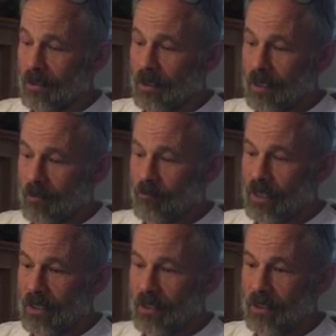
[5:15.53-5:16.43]
can
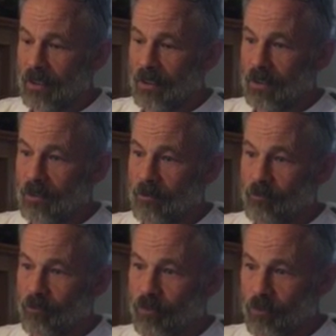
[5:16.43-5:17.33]
be
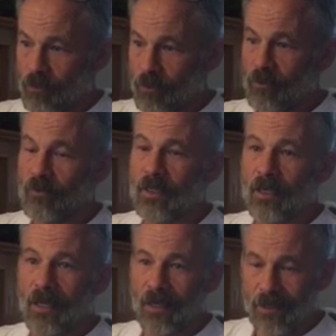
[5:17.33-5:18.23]

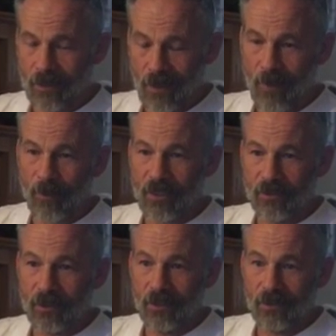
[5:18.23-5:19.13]
proven
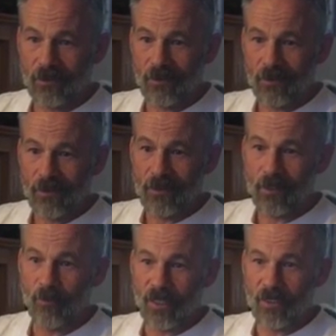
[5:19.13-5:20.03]
economically
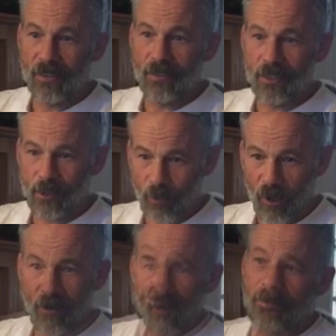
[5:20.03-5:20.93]
to be
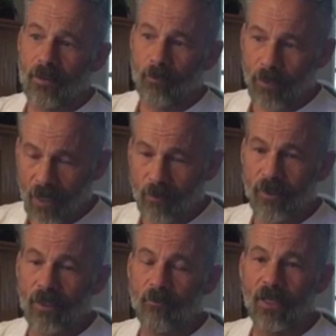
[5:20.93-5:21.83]
smart, the
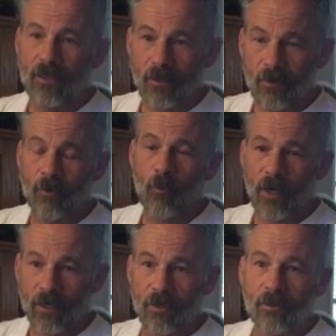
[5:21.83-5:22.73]
public being
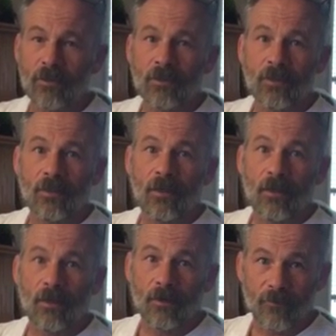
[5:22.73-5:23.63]
unaware
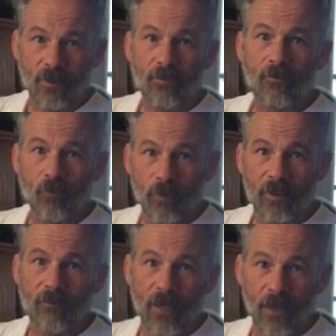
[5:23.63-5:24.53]
of the
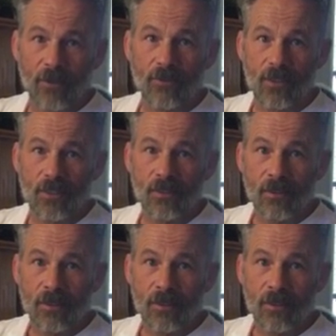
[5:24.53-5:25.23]
real values